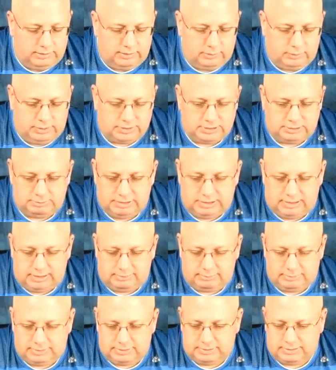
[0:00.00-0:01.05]
The question
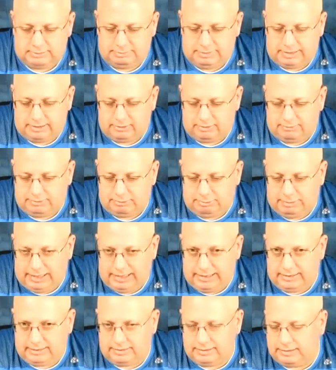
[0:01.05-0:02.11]
becomes a matter of
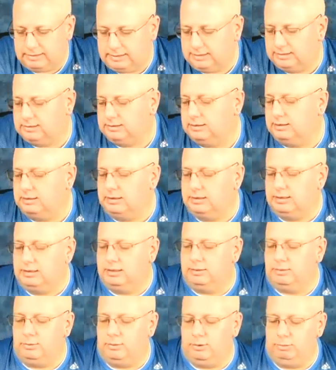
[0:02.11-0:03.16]
debate,
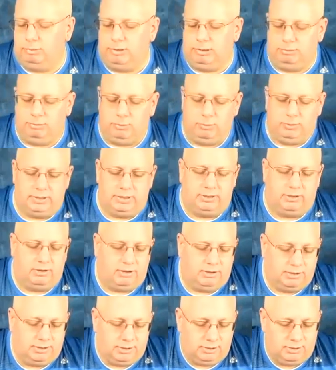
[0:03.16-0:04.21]
where people want to
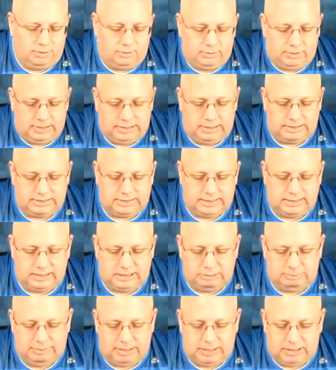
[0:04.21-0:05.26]
argue, well, this lens
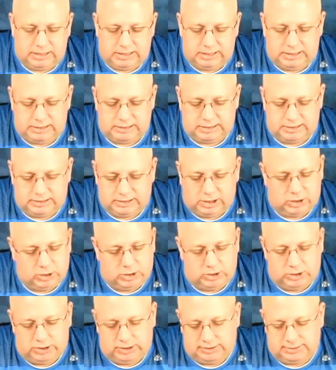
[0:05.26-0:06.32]
is better than this lens. No,
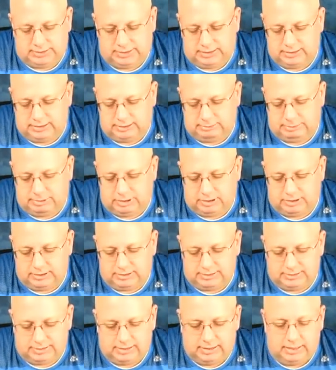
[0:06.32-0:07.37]
no, no, this lens is better than
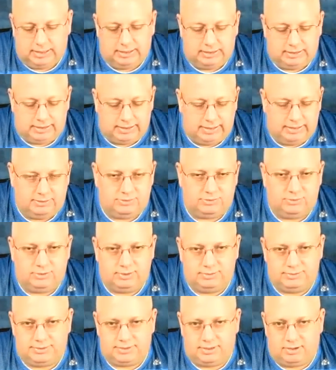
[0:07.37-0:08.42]
this lens. The answer
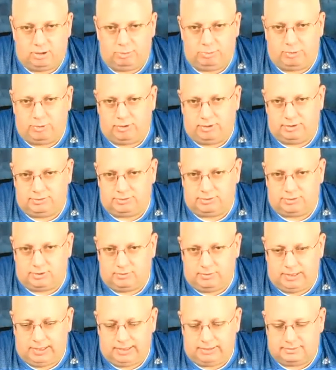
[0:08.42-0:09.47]
is that all parties are
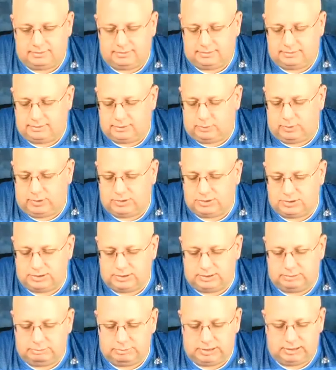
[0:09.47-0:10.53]
correct. The
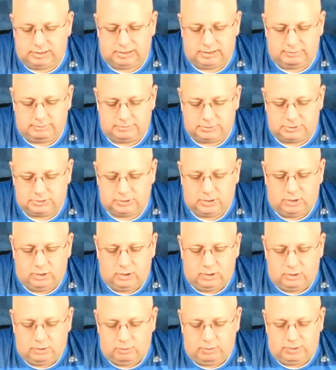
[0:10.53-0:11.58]
question becomes,
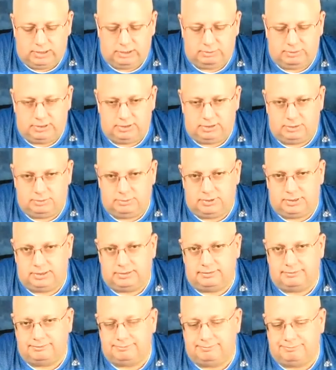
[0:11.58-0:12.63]
what do you want to do with
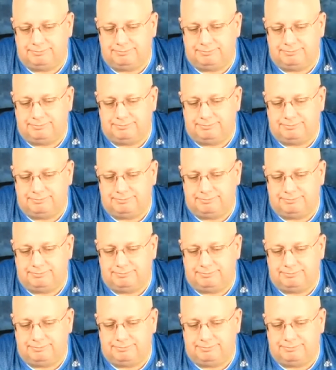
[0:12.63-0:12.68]
it?